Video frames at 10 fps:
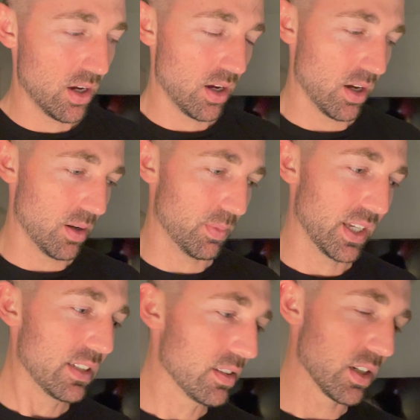um, that
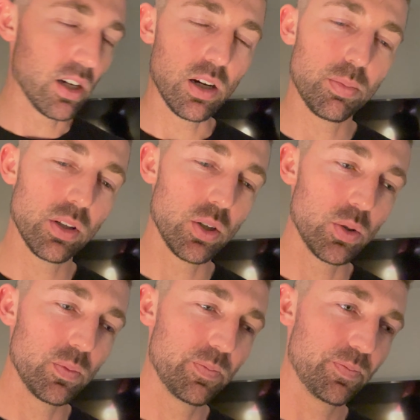he's gonna
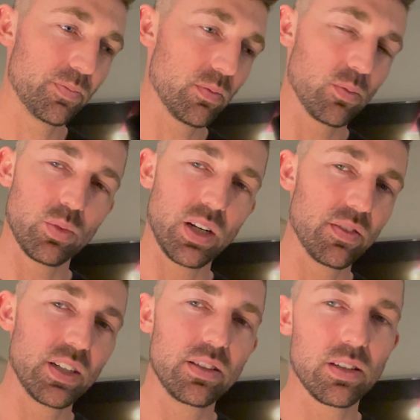upload whenever
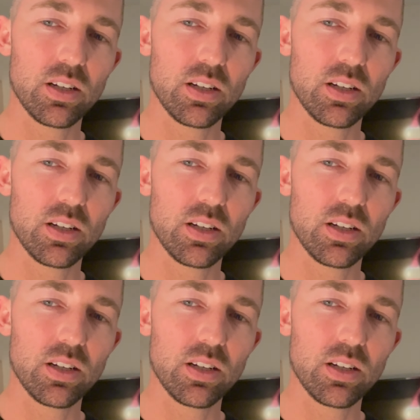he's gonna